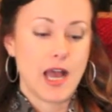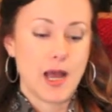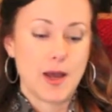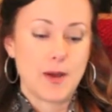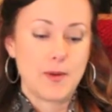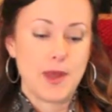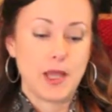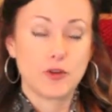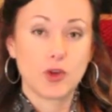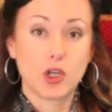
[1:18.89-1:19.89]

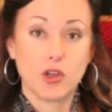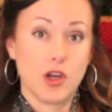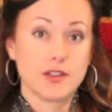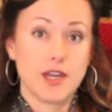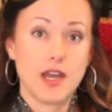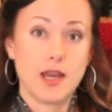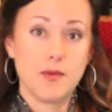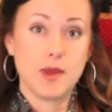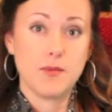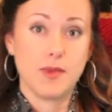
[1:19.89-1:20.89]
It took a long
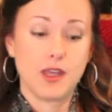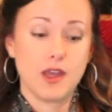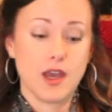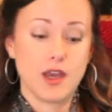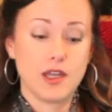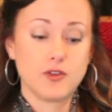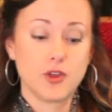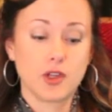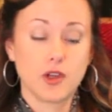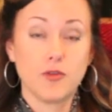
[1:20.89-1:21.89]
time.
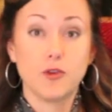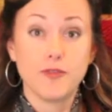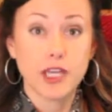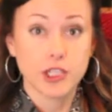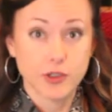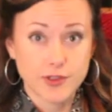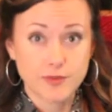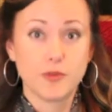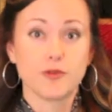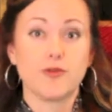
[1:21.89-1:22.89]
It took a few
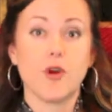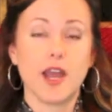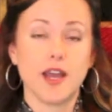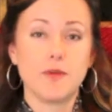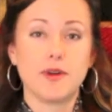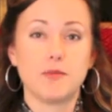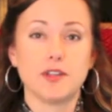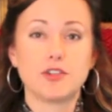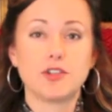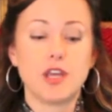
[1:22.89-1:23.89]
failures before I got
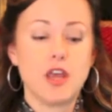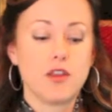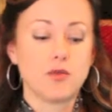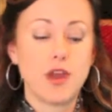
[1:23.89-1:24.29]
published.